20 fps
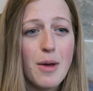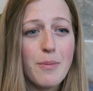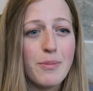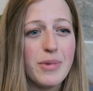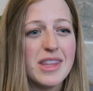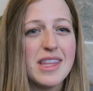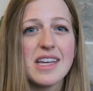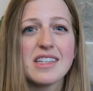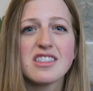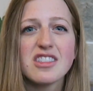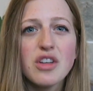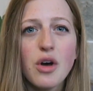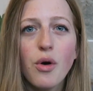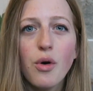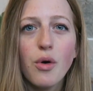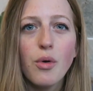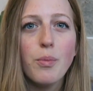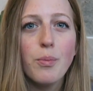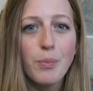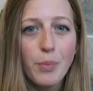But that's the
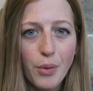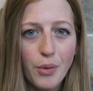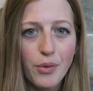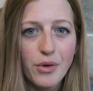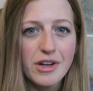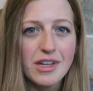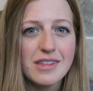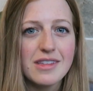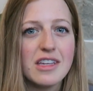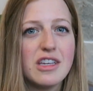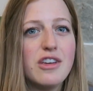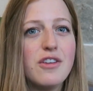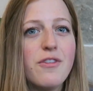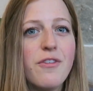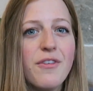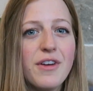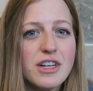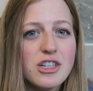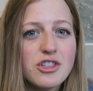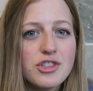whole point. Like, you
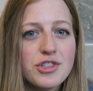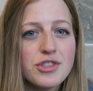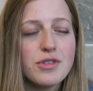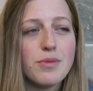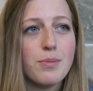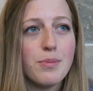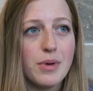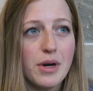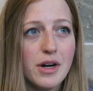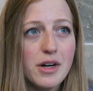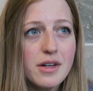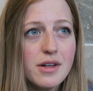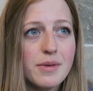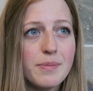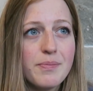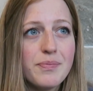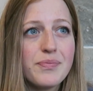finish the book